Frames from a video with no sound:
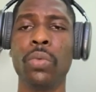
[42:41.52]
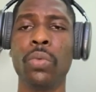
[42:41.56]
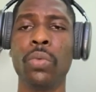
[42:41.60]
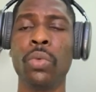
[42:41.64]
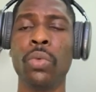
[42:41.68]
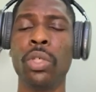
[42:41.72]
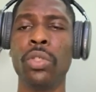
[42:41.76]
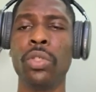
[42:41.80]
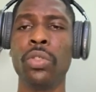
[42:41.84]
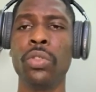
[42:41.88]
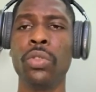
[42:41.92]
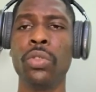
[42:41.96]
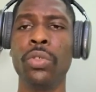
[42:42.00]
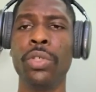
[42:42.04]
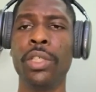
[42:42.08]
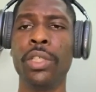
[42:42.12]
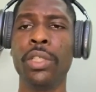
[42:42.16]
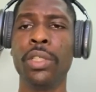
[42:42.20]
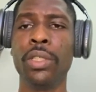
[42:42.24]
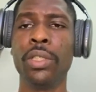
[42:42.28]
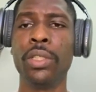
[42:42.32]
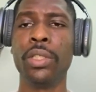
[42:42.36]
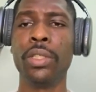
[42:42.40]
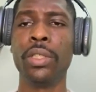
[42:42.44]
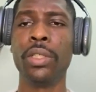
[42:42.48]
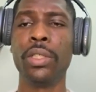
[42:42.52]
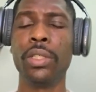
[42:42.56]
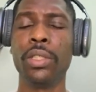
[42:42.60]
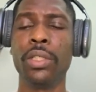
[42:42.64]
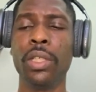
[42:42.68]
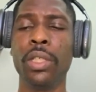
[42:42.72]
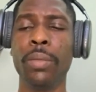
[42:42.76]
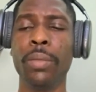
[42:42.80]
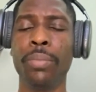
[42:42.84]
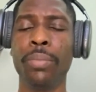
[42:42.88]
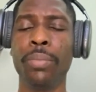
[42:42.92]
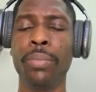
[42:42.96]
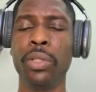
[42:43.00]
one knowing
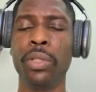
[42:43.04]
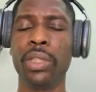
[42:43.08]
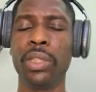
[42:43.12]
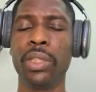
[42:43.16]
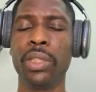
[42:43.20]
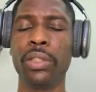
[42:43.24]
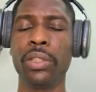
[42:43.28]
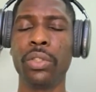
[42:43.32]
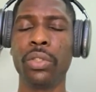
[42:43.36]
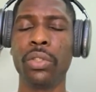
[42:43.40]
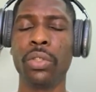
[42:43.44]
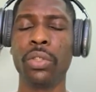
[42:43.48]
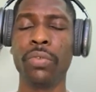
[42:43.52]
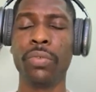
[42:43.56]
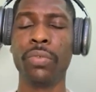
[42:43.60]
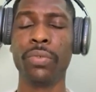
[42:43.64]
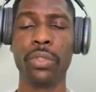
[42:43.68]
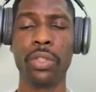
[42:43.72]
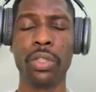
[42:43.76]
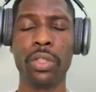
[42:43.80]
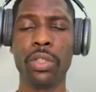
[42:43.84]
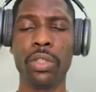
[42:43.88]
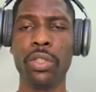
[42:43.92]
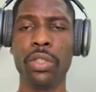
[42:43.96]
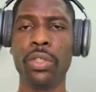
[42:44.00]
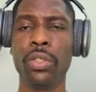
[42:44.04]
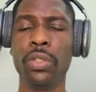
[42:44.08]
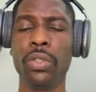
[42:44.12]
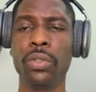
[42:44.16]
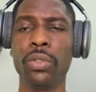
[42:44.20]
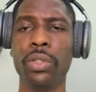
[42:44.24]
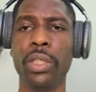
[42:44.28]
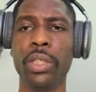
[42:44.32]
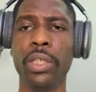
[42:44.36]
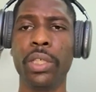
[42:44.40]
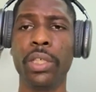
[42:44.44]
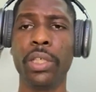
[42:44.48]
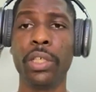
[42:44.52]
the importance of
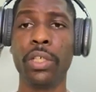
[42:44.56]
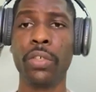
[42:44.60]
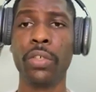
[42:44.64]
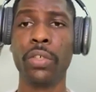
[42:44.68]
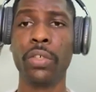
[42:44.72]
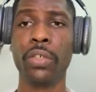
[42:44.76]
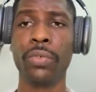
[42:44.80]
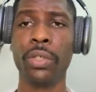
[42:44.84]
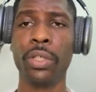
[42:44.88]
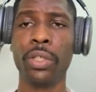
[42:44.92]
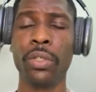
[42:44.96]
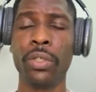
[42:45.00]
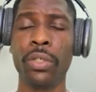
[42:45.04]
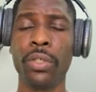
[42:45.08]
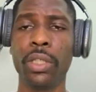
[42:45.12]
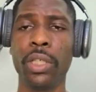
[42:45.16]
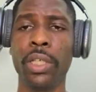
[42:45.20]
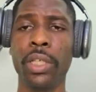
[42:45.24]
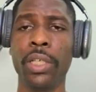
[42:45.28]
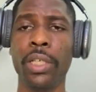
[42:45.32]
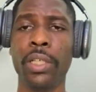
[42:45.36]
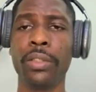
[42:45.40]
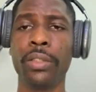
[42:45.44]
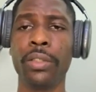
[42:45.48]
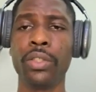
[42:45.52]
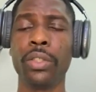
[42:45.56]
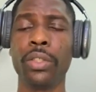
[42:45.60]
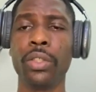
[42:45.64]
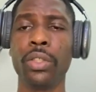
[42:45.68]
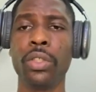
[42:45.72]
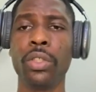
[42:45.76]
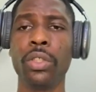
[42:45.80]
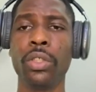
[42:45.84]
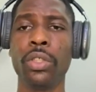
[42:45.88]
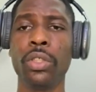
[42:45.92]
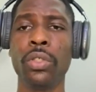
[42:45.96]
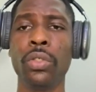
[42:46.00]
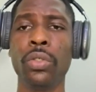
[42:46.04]
taking care of your health and
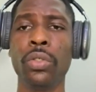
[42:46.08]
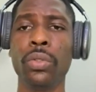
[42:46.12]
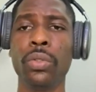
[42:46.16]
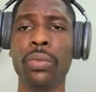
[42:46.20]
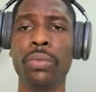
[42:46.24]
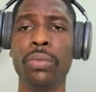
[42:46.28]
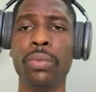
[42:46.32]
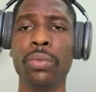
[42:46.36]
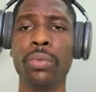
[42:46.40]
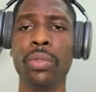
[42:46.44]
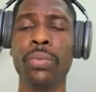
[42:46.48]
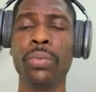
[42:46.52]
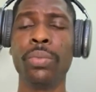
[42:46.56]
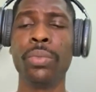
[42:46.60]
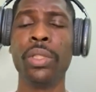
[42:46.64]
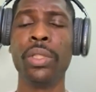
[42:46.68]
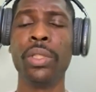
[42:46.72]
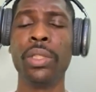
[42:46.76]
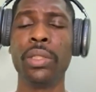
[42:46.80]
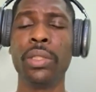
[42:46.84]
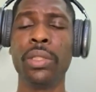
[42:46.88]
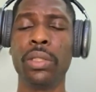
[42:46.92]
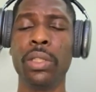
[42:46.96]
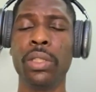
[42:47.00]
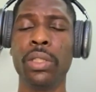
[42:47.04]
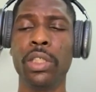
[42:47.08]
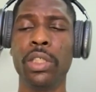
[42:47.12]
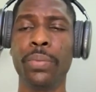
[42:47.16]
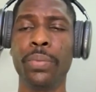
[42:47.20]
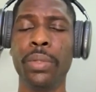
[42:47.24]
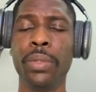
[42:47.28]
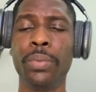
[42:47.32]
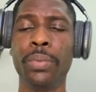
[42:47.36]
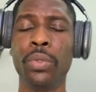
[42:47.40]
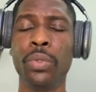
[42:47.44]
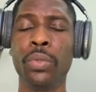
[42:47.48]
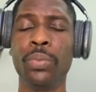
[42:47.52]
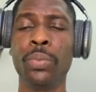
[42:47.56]
these
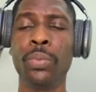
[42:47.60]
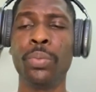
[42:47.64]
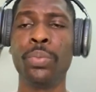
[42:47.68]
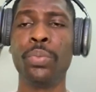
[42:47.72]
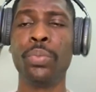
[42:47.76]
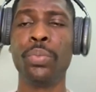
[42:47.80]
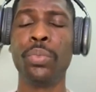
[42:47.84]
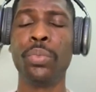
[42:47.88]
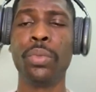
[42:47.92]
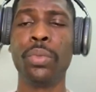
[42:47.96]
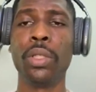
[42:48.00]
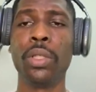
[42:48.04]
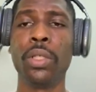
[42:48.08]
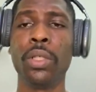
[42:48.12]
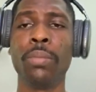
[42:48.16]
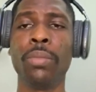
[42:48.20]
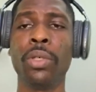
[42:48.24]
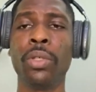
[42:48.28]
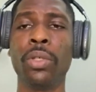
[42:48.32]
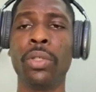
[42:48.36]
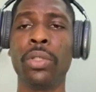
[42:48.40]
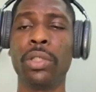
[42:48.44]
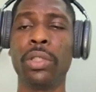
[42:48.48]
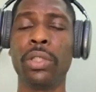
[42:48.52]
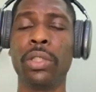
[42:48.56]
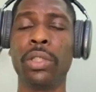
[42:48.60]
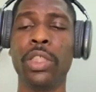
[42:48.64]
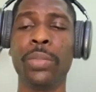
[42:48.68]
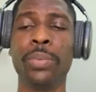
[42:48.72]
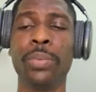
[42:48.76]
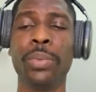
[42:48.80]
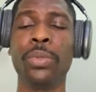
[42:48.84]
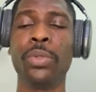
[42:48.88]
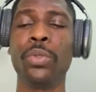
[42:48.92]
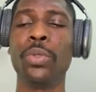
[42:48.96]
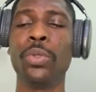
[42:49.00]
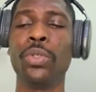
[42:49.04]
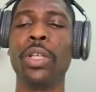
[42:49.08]
people, because these
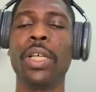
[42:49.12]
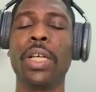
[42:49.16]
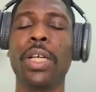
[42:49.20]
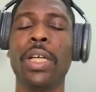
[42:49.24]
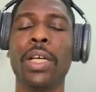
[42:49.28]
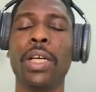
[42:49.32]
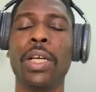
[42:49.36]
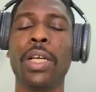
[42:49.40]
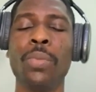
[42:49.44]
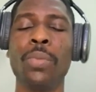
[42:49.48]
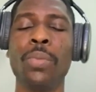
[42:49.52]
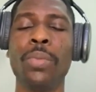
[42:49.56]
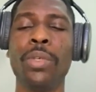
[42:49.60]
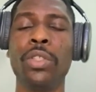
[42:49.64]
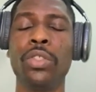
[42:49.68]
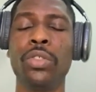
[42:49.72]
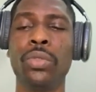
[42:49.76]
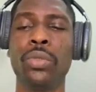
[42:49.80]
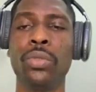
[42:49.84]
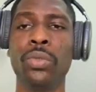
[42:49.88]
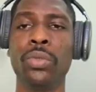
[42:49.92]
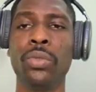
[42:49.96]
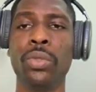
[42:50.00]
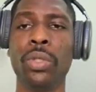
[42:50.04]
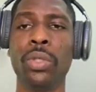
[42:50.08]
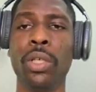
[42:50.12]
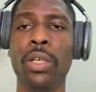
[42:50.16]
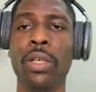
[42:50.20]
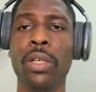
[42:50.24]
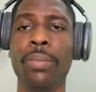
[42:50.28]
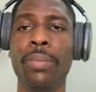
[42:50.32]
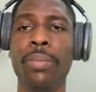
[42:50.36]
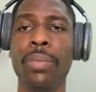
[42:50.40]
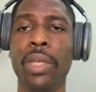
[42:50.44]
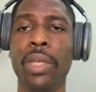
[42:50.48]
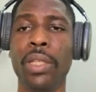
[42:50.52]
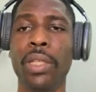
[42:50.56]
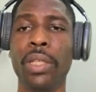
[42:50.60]
people coming to
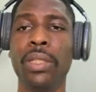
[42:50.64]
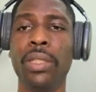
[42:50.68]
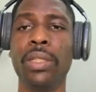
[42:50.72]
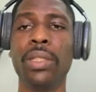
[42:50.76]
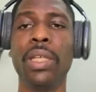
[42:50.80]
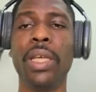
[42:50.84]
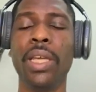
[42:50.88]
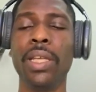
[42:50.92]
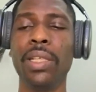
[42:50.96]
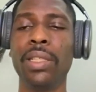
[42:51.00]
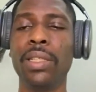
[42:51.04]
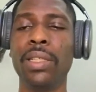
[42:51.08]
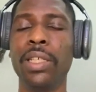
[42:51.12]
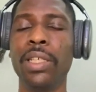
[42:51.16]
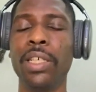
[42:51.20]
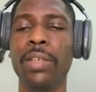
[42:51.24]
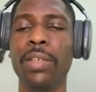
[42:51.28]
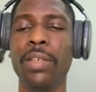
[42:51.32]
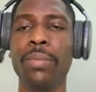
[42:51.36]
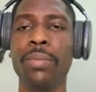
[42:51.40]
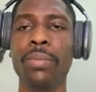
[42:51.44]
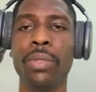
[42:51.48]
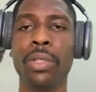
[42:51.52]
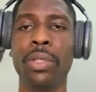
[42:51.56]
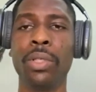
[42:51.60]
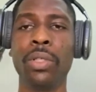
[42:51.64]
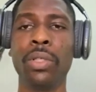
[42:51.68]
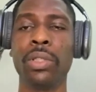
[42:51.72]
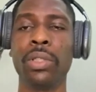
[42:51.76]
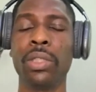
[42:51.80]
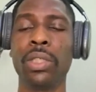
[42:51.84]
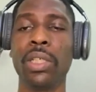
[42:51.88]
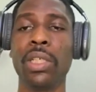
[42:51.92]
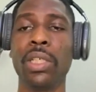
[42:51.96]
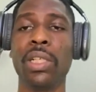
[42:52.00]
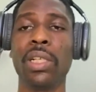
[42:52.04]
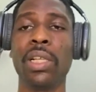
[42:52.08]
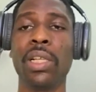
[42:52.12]
aid them, because
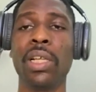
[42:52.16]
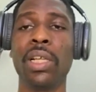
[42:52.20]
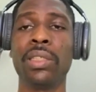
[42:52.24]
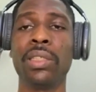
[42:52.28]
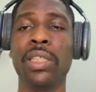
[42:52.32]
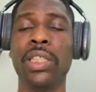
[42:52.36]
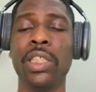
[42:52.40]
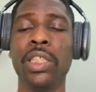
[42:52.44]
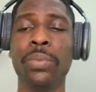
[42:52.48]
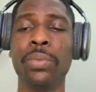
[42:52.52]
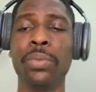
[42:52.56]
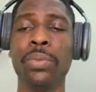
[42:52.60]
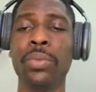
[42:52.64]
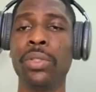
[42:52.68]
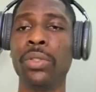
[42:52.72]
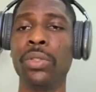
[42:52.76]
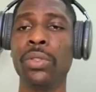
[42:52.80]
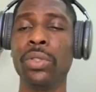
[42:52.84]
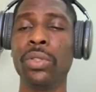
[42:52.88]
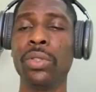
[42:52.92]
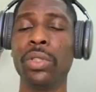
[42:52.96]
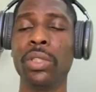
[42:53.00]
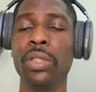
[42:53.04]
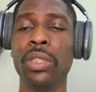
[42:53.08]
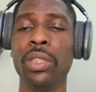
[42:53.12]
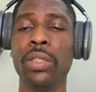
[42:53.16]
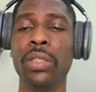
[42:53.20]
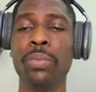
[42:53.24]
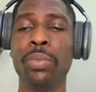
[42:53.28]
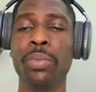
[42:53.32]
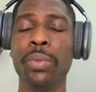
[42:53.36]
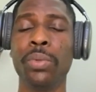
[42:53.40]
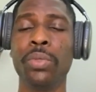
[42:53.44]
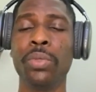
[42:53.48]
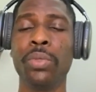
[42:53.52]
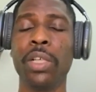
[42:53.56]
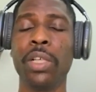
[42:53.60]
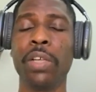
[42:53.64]
like I said, the
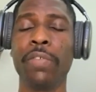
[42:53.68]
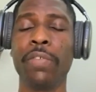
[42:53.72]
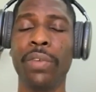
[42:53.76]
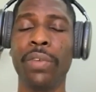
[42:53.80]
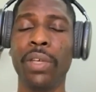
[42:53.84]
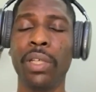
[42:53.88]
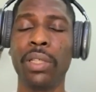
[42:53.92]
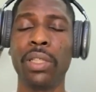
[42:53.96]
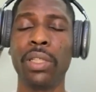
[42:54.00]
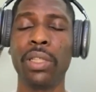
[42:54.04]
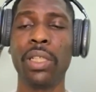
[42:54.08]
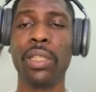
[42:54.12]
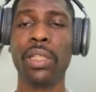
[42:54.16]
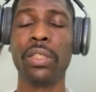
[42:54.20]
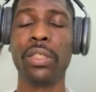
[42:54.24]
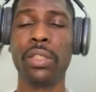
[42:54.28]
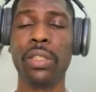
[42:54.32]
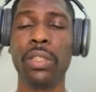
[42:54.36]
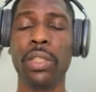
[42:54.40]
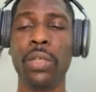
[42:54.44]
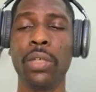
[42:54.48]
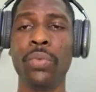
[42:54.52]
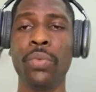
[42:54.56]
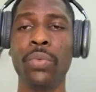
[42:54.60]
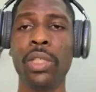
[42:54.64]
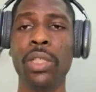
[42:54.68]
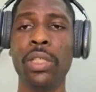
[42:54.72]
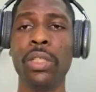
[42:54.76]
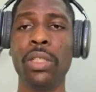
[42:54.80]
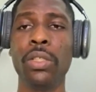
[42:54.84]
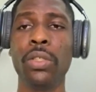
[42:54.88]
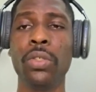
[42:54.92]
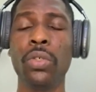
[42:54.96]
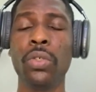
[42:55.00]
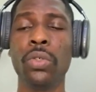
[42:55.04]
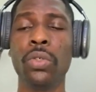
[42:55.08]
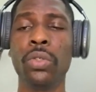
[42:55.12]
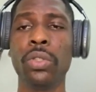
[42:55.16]
people affected, they really
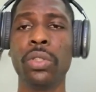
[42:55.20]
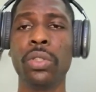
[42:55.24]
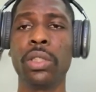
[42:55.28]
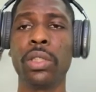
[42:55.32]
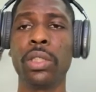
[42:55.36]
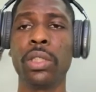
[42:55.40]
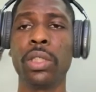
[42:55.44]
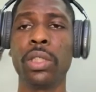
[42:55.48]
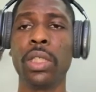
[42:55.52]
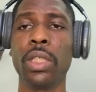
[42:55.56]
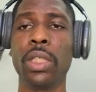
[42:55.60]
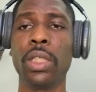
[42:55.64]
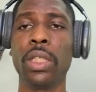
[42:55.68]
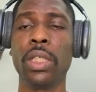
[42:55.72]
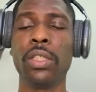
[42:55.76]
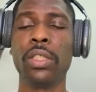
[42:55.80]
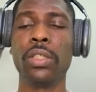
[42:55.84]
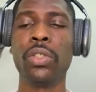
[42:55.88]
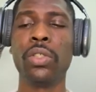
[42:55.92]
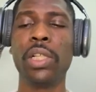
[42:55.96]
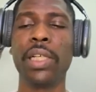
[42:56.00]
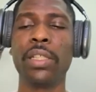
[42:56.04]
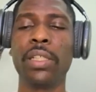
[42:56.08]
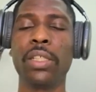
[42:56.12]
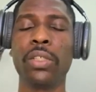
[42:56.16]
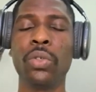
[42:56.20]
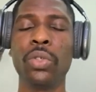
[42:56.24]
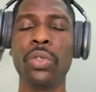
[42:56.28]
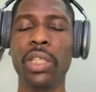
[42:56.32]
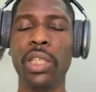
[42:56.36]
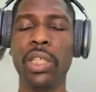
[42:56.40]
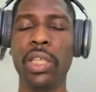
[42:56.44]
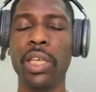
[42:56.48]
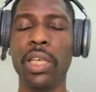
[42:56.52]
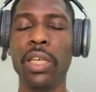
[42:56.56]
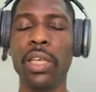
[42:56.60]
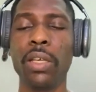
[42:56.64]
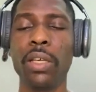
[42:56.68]
don't, it's not like they don't
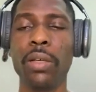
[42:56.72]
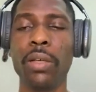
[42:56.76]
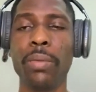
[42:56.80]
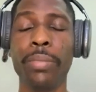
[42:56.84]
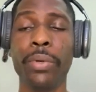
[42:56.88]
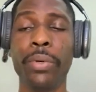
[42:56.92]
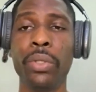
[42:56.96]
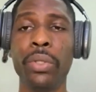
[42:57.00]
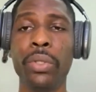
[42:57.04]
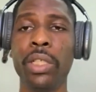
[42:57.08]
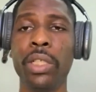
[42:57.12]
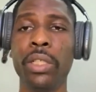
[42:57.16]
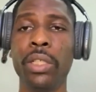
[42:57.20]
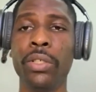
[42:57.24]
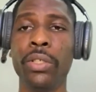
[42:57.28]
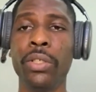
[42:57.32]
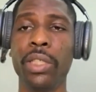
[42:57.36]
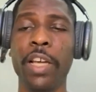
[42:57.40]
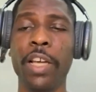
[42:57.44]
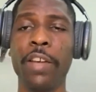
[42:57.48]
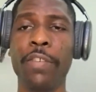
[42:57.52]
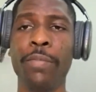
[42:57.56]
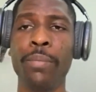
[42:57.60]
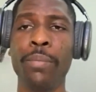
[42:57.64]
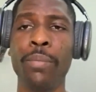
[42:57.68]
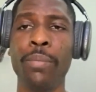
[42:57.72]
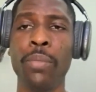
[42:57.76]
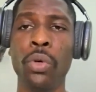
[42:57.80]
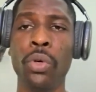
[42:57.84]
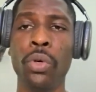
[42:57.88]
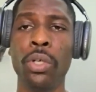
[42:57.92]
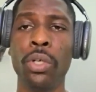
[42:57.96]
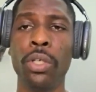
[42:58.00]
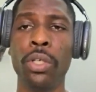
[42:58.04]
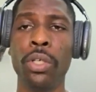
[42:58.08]
care, or they just have more